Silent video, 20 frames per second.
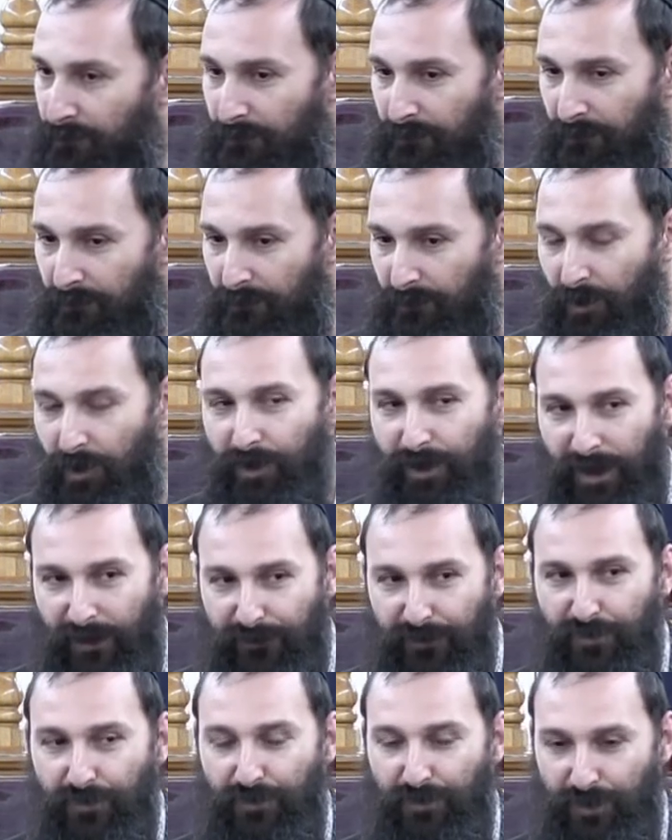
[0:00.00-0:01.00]
No,
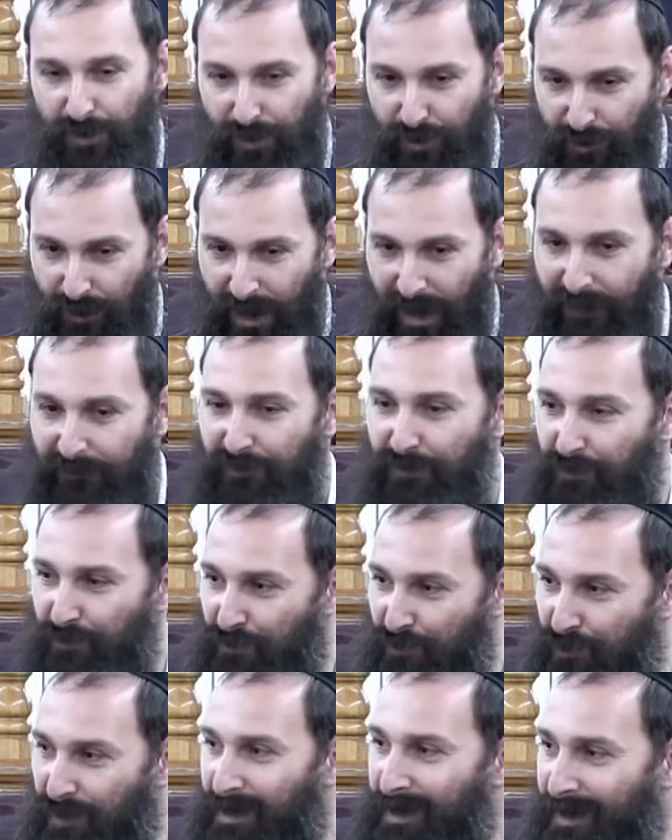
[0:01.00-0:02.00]
you have
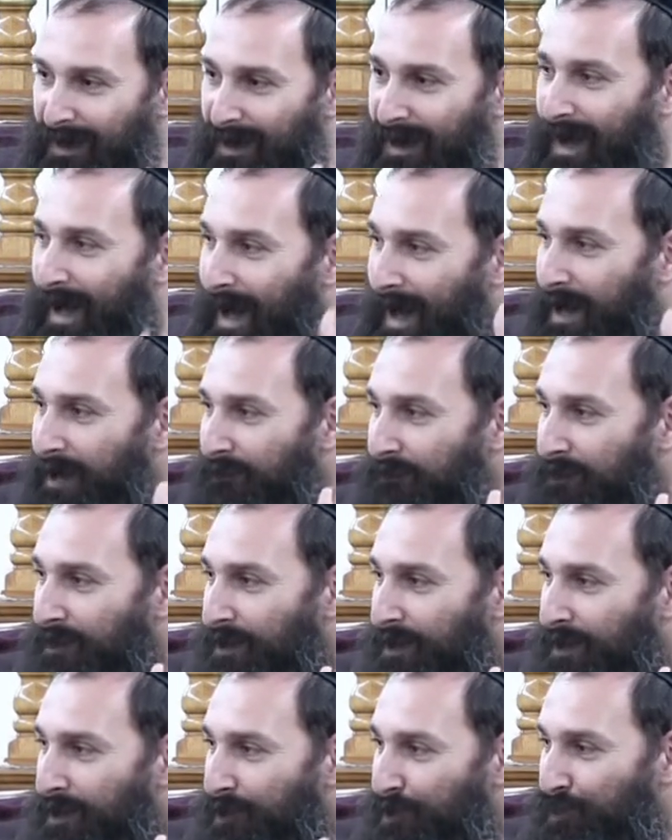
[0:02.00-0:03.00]
to climb
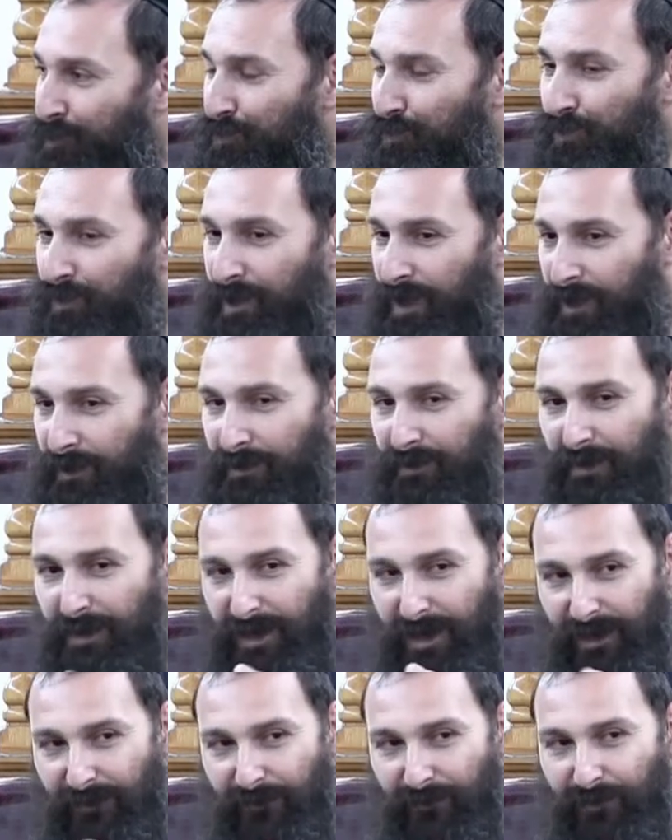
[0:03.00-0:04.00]
to get the
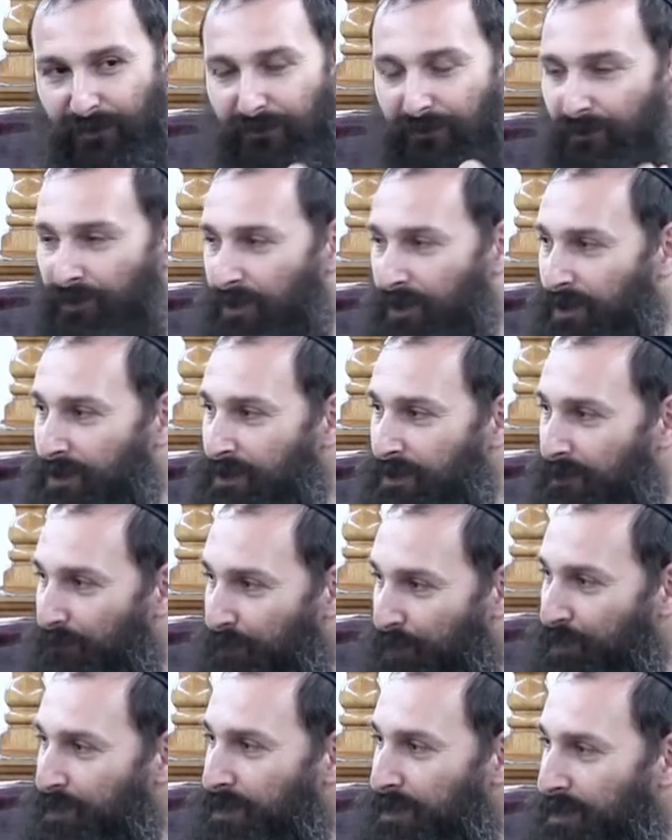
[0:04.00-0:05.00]
level of Ruach.
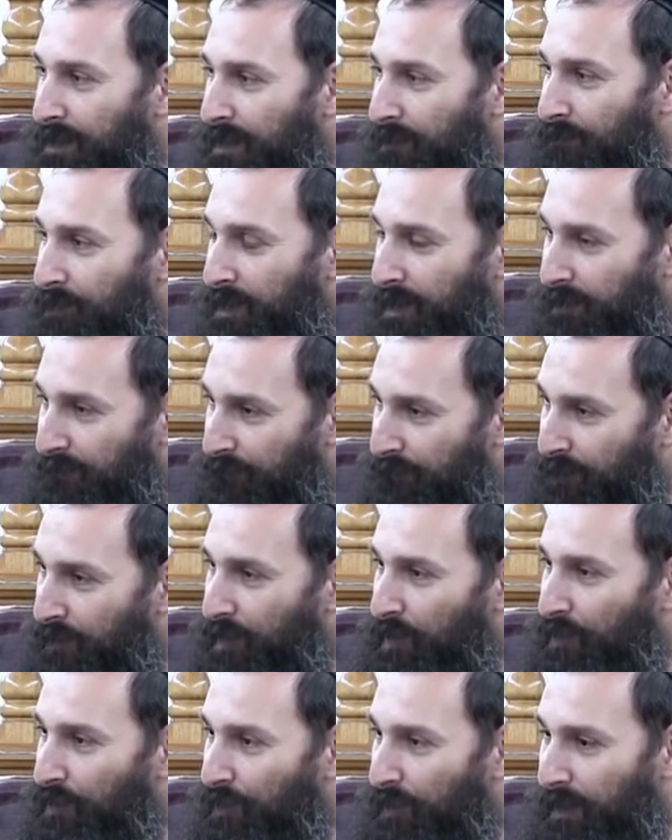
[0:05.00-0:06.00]
Person can be in a
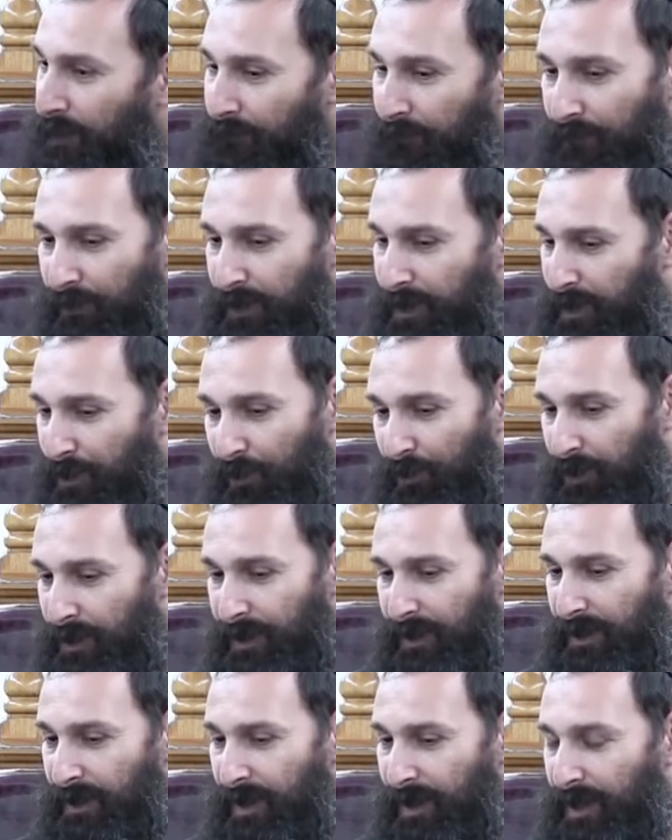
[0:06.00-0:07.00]
very low level and he
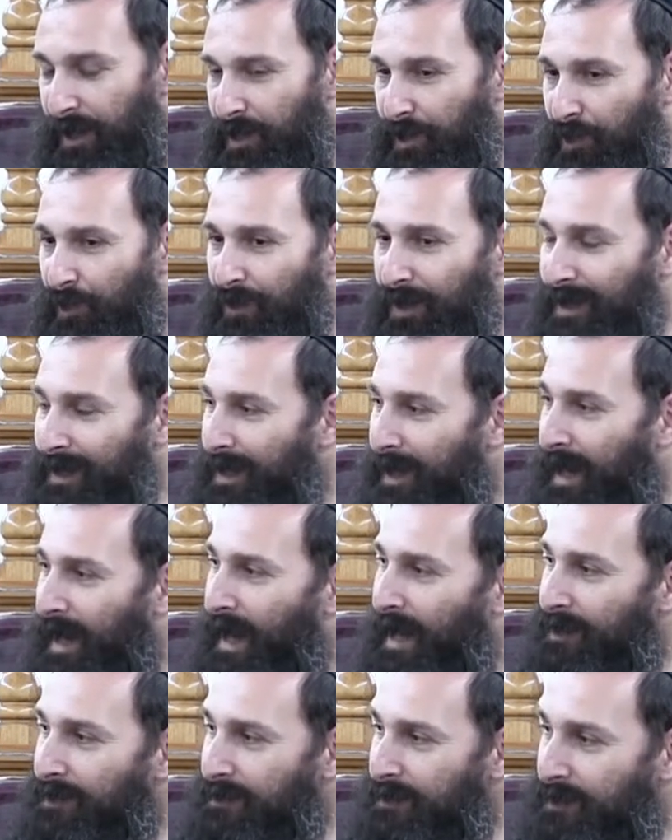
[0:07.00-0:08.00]
only
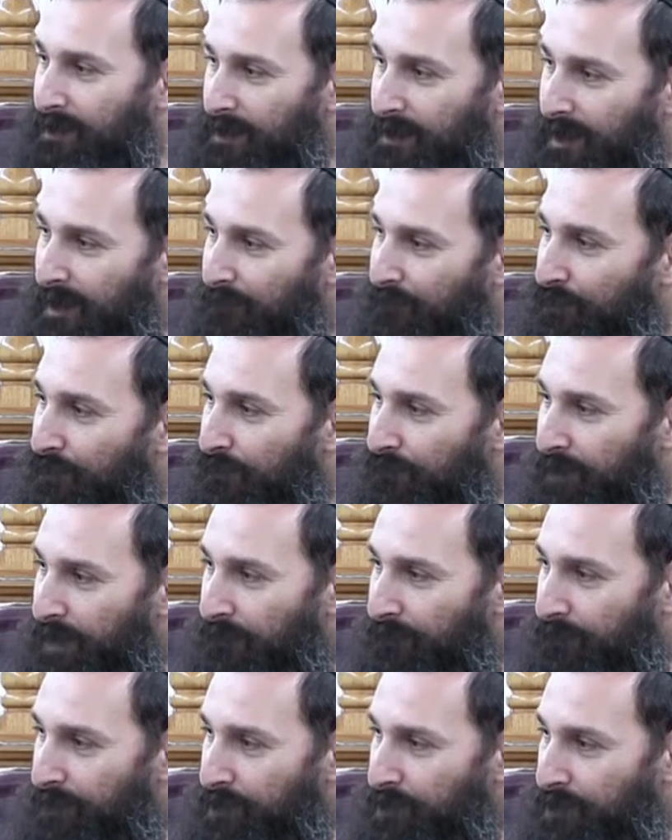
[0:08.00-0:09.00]
has the level of
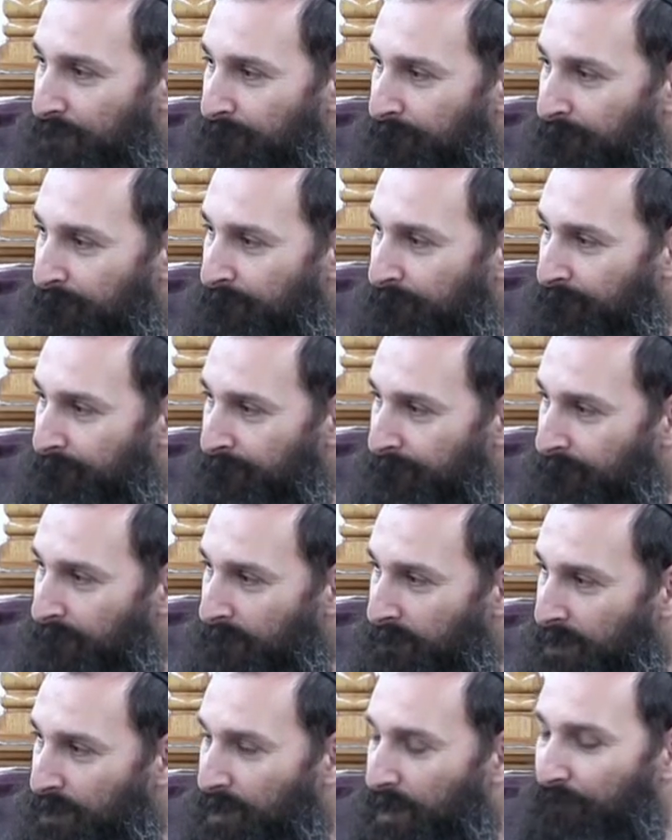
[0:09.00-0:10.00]
Nefesh.
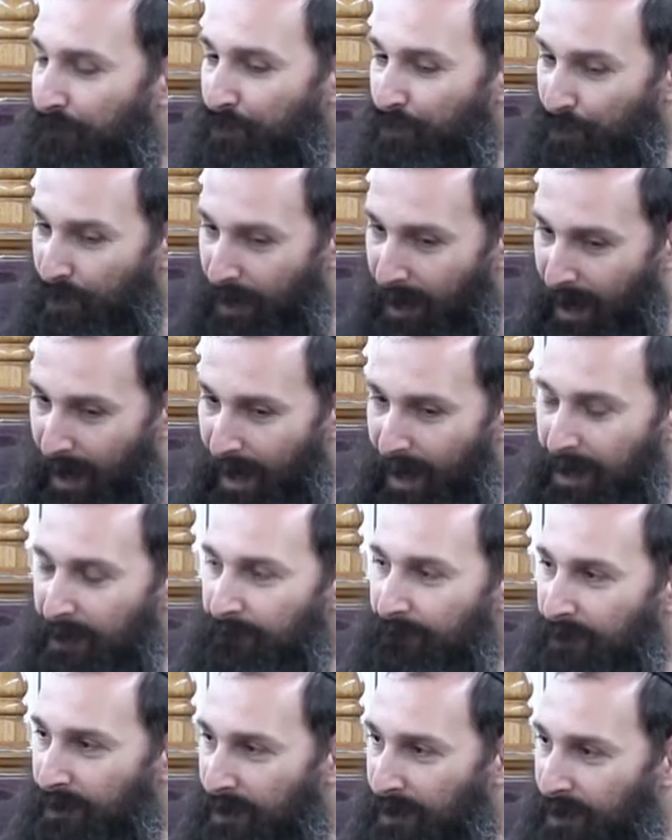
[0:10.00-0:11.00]
You have to
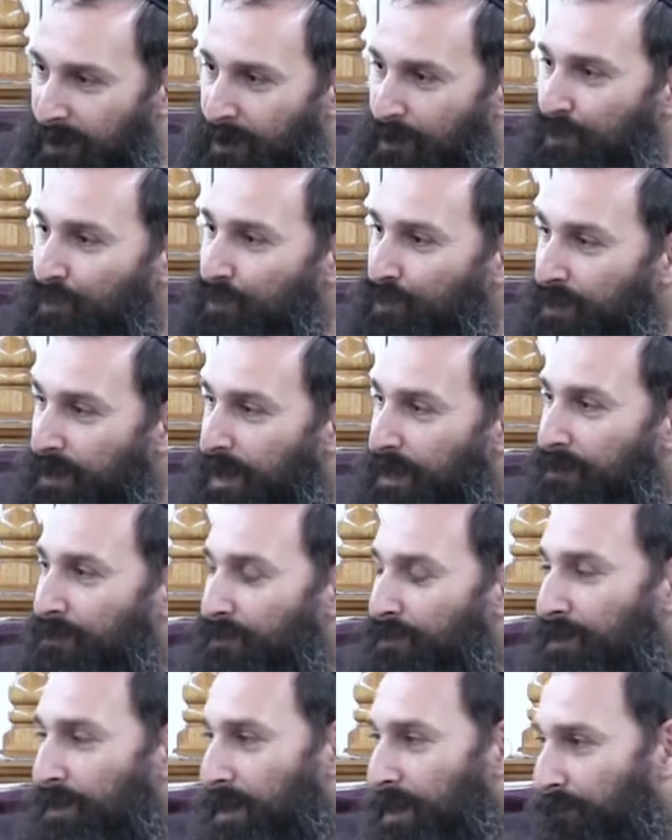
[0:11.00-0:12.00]
climb to get
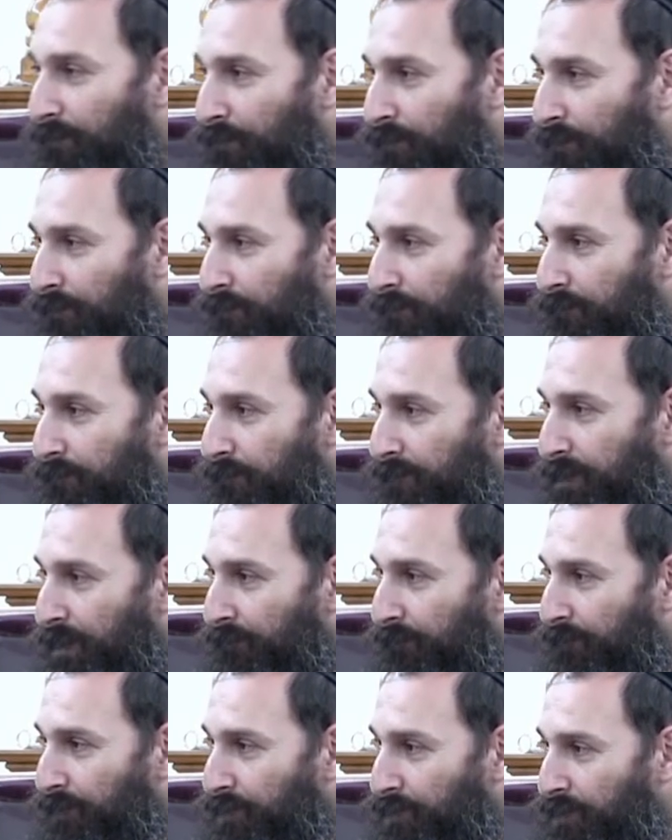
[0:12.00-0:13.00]
to the level of
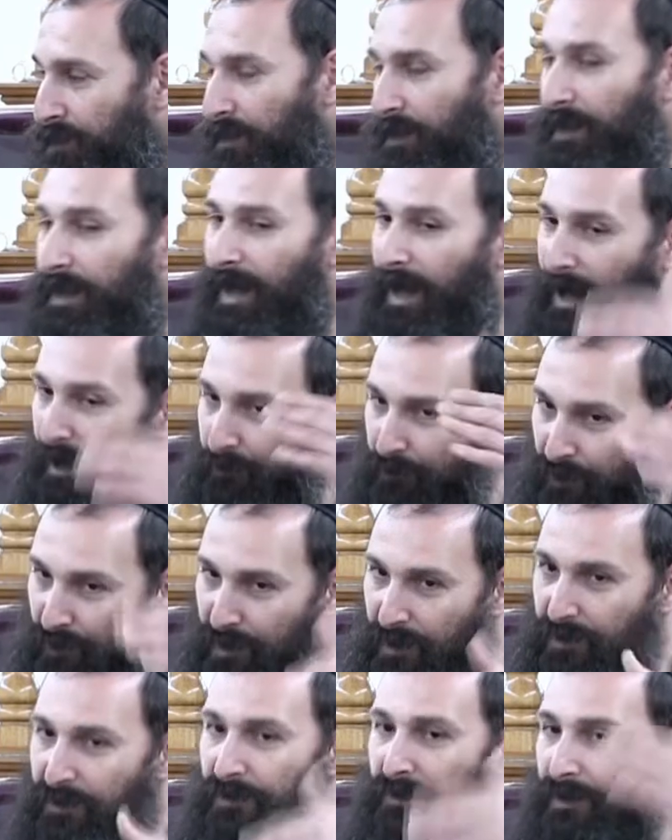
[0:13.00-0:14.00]
Nefesh and climb to
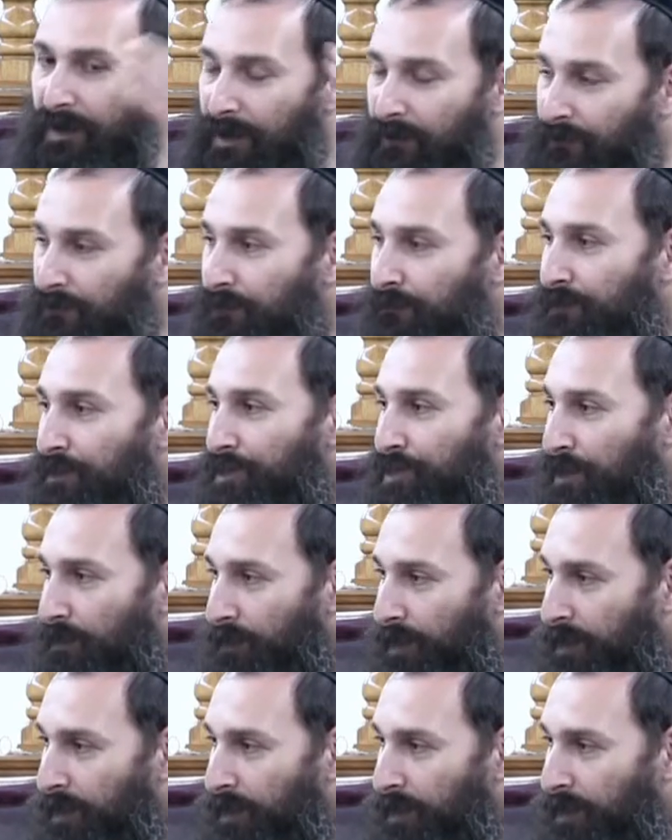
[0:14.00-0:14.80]
get to the level of Neshama.